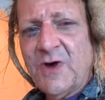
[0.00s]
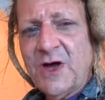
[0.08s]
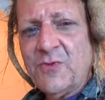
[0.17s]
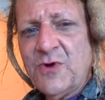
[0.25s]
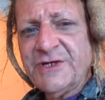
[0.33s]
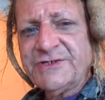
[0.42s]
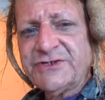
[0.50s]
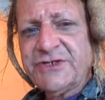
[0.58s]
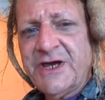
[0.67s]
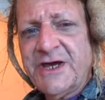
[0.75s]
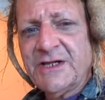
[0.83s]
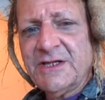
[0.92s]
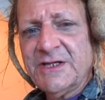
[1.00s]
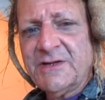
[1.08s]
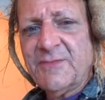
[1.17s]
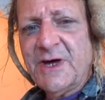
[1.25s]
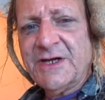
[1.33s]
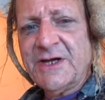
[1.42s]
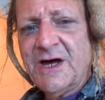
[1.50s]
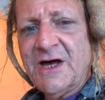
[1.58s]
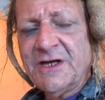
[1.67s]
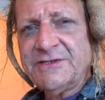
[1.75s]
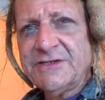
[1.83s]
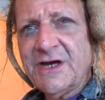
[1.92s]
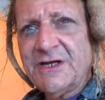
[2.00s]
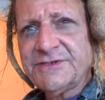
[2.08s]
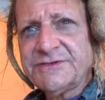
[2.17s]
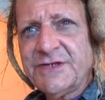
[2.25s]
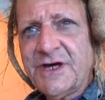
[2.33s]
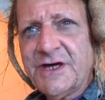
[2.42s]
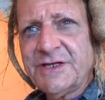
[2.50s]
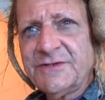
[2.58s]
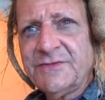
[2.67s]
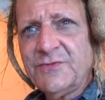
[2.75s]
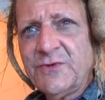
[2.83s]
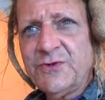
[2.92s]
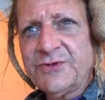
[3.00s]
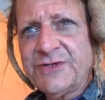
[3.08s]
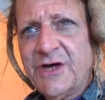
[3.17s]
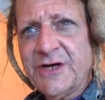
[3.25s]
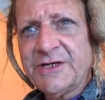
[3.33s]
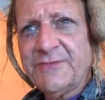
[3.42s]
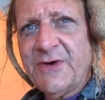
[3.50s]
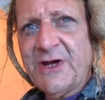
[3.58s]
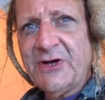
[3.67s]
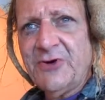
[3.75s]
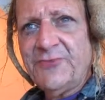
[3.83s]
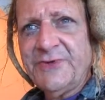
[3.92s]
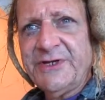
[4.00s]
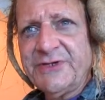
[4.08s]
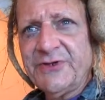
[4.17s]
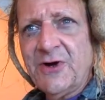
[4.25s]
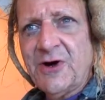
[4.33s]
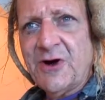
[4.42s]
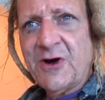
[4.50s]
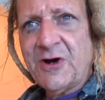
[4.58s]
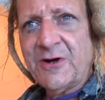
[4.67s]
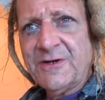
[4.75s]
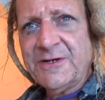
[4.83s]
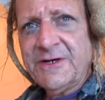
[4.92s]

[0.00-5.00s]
was channeling my guides outside. We were talking about opening the heart,